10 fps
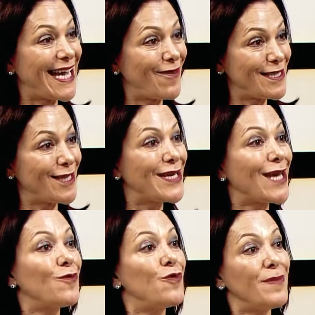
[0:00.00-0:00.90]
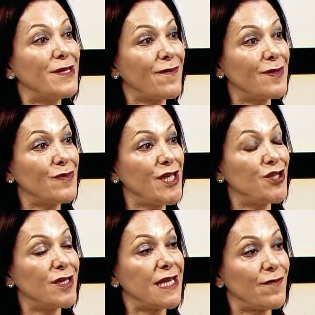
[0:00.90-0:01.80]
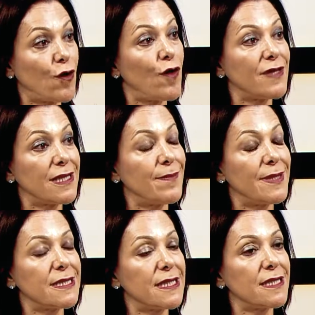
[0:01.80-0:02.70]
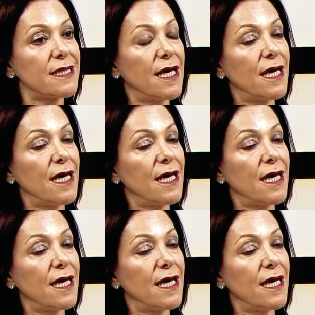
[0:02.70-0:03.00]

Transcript: I wanted to get the women of the region involved in the business,